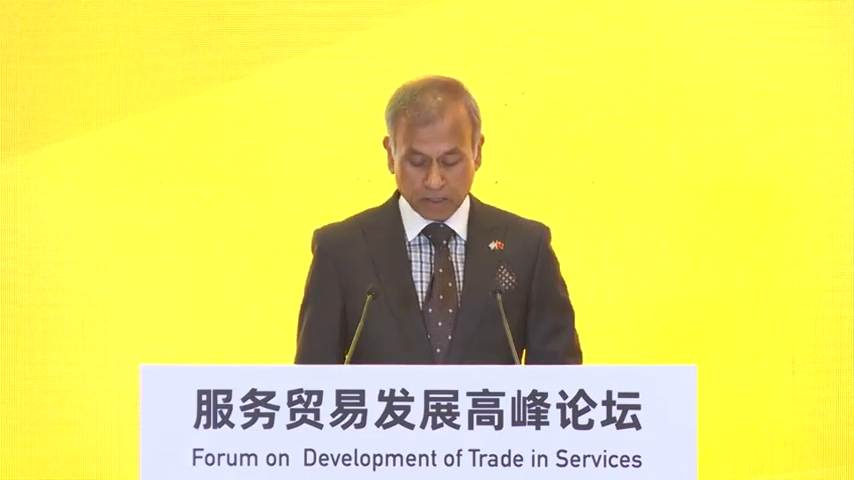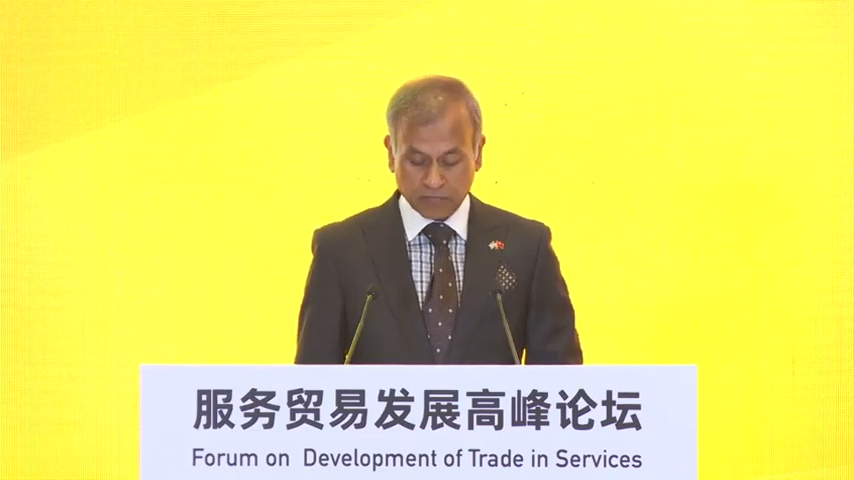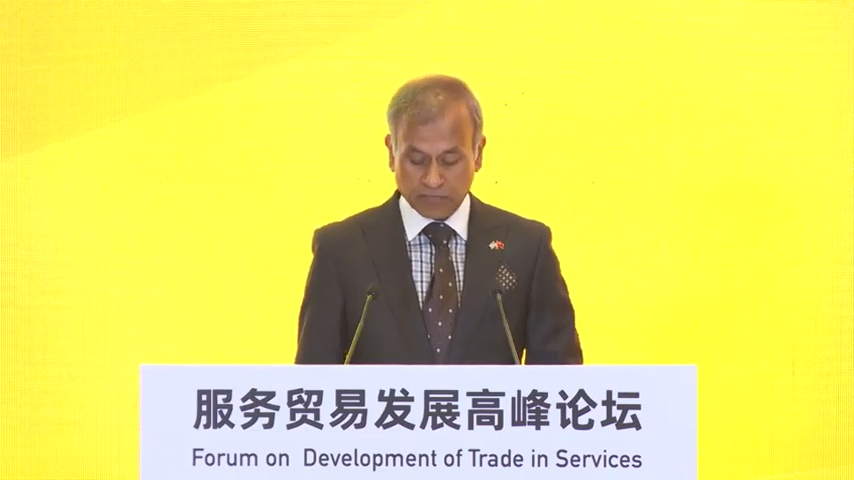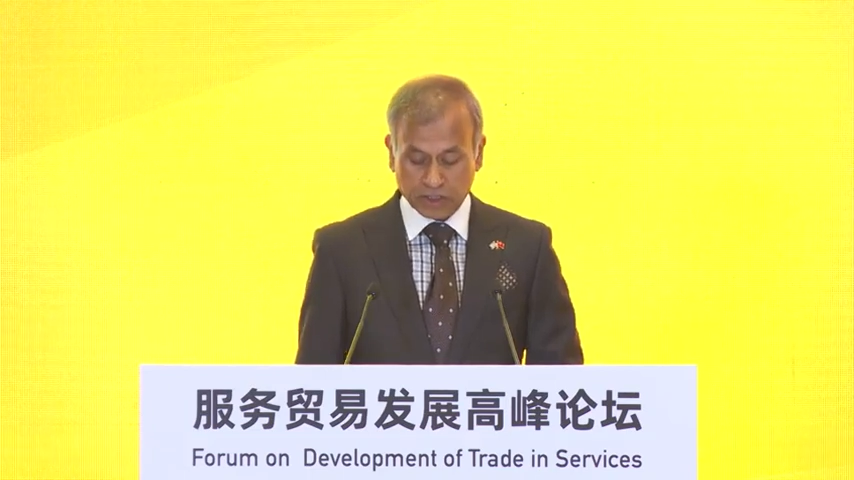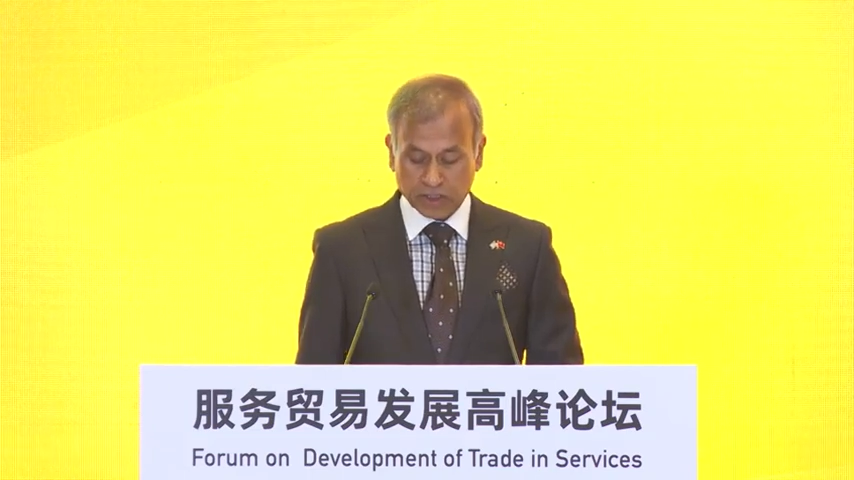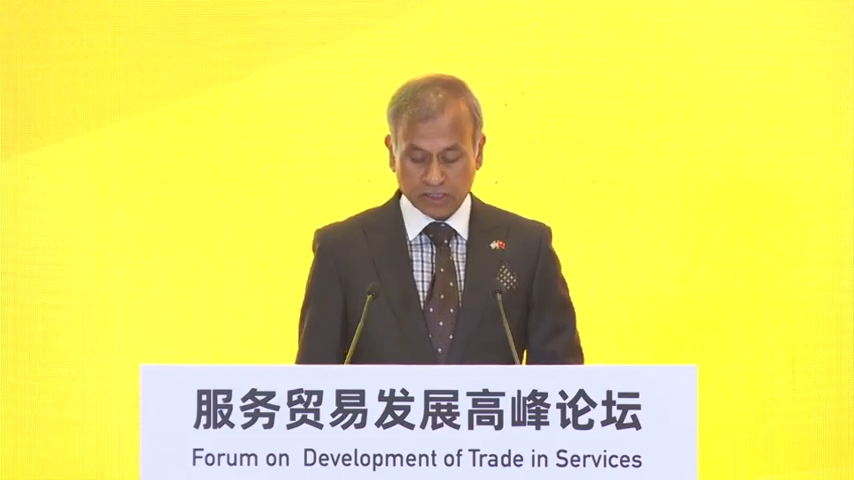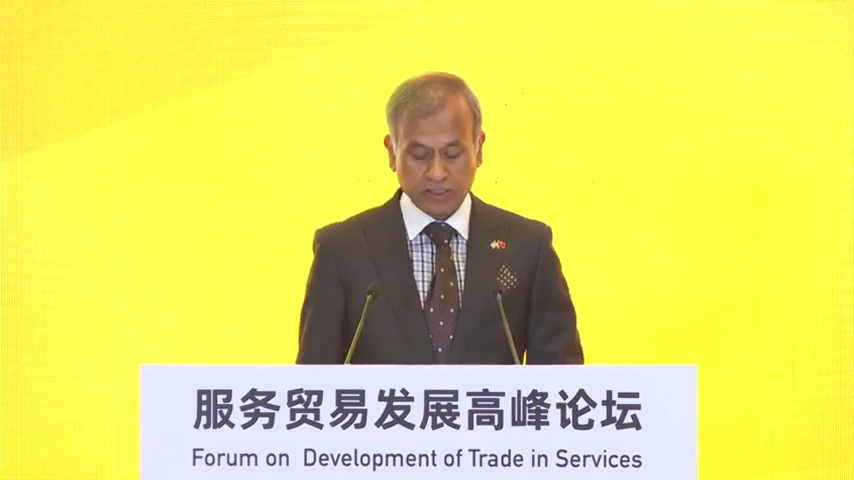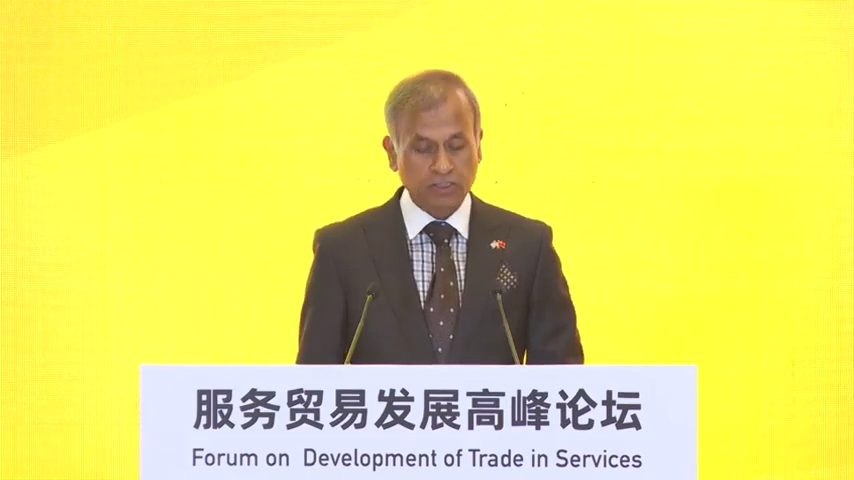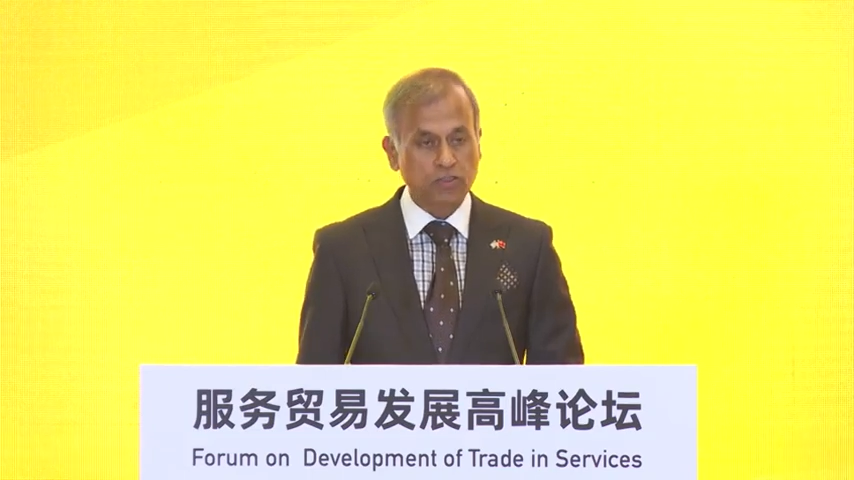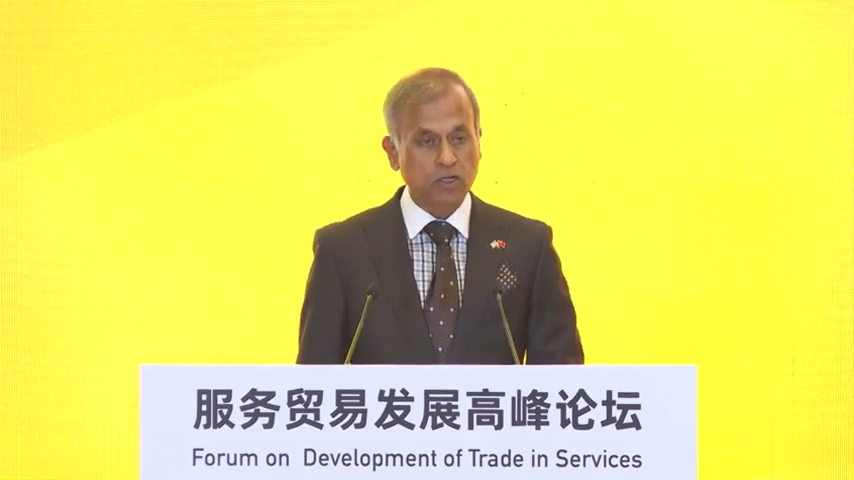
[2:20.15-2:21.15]
of digital
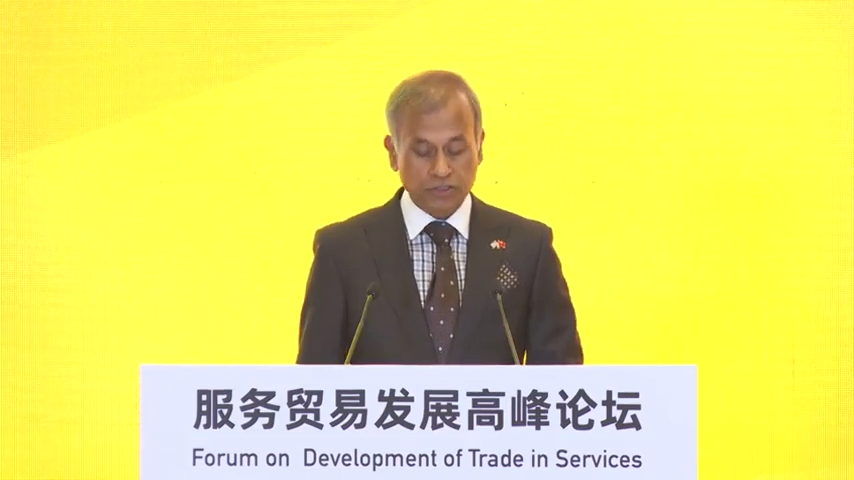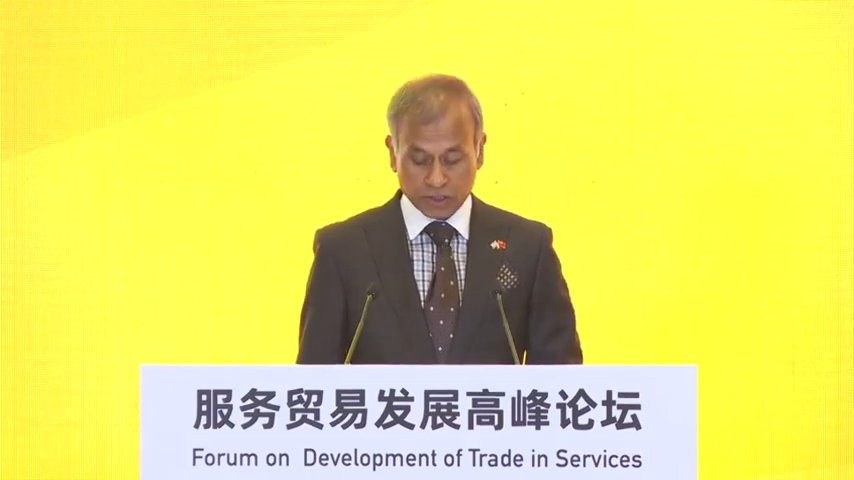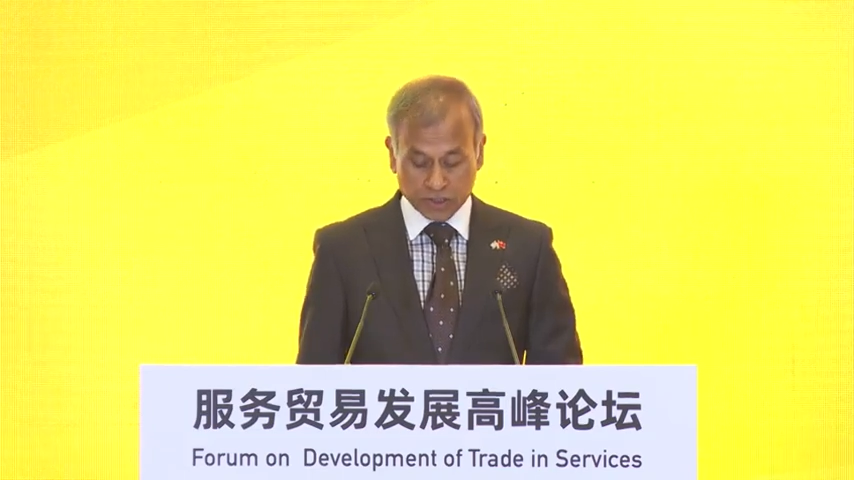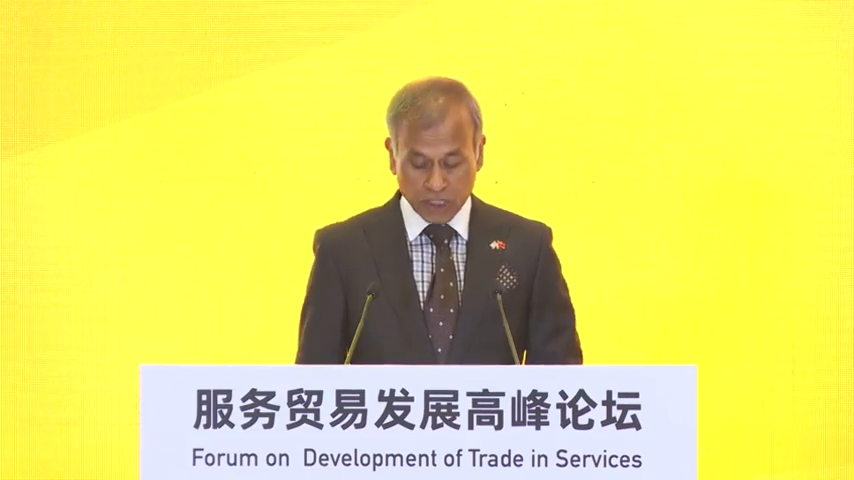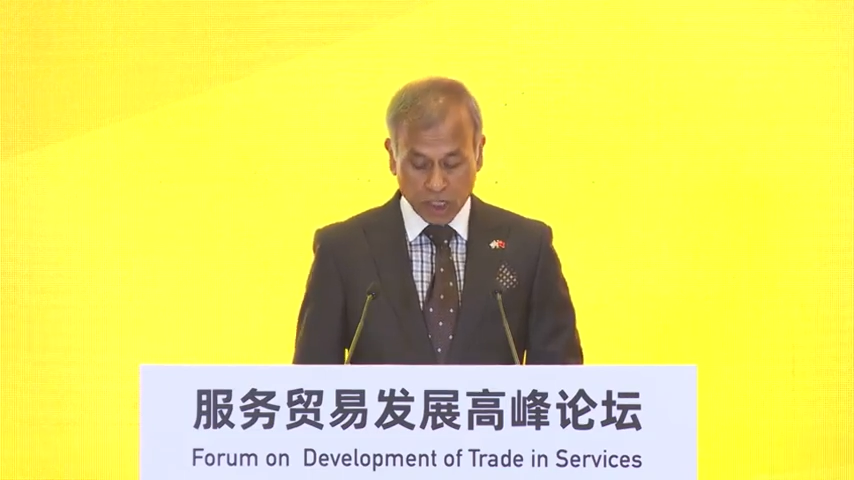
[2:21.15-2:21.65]
technologies